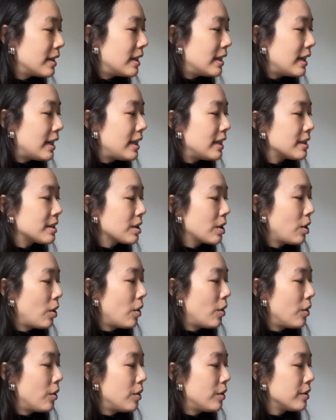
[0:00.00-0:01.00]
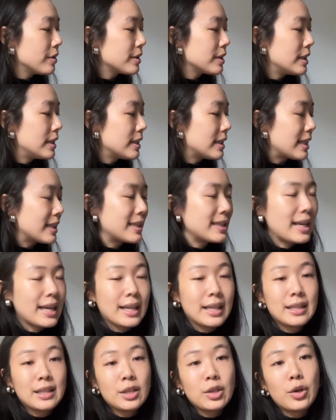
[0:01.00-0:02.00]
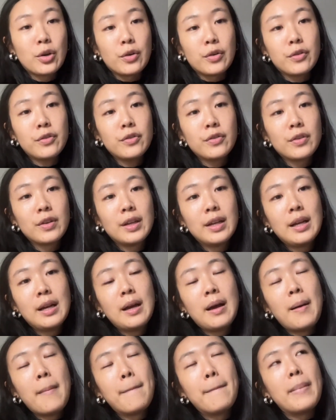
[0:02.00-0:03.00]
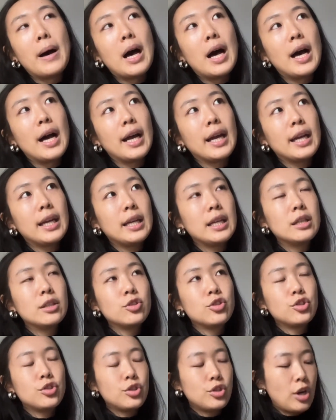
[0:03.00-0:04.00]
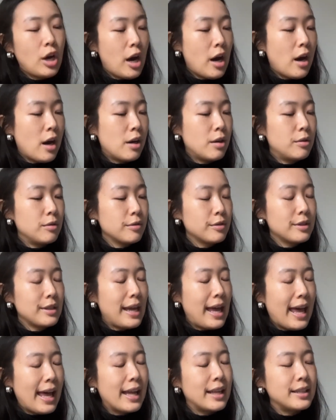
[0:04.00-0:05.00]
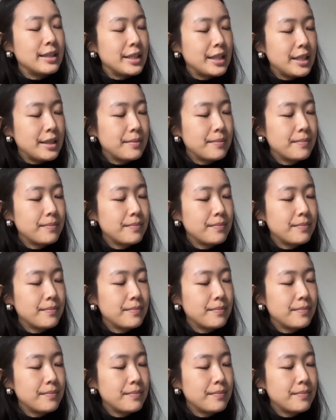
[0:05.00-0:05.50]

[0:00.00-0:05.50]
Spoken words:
is called The Second Curve by Charles Handy.